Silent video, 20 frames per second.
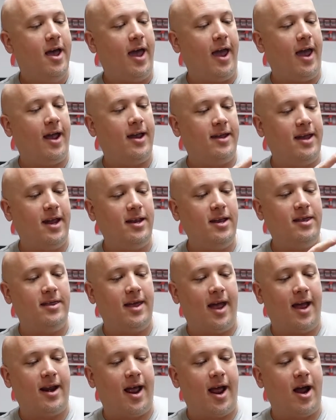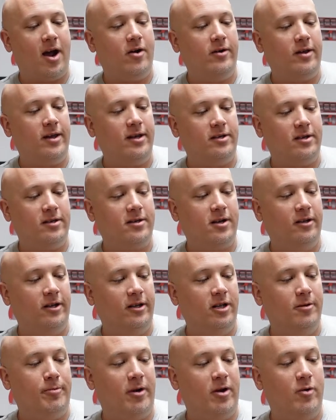And getting that out is just a
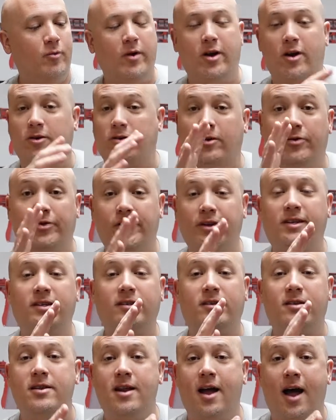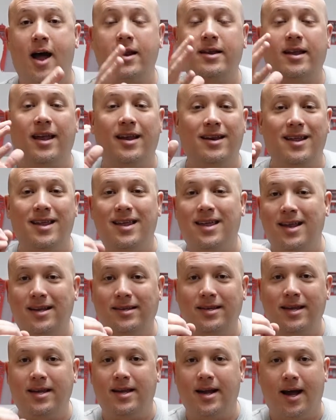little bit weird. So this is not an
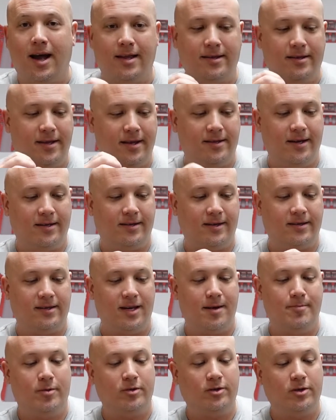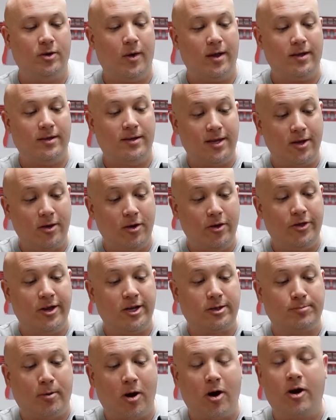easy gun to disassemble. So until
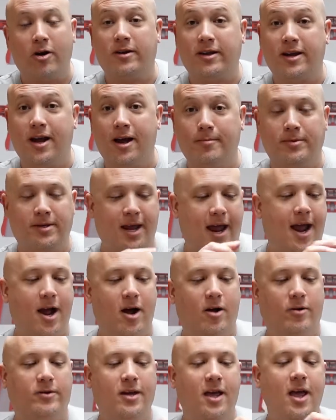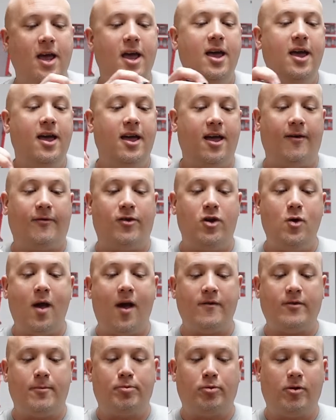this part comes out, if you
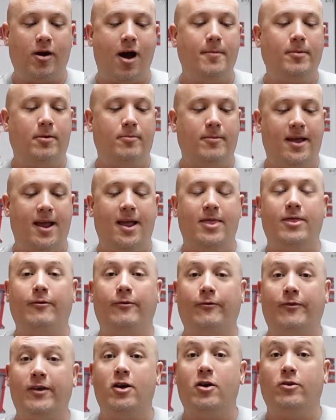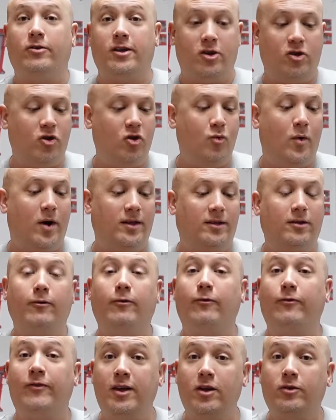have a problem in the field and you want to
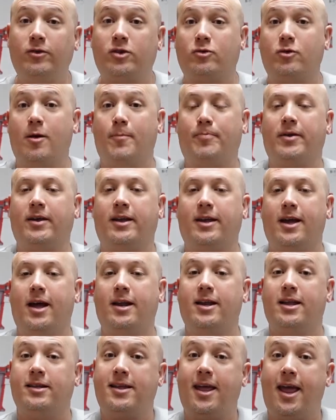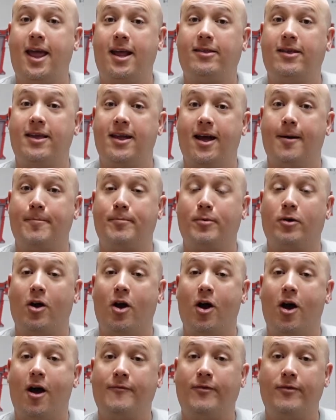field strip the gun and take the
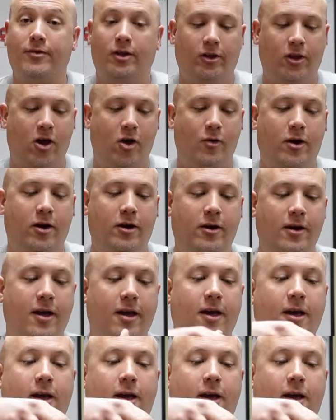upper off of the lower,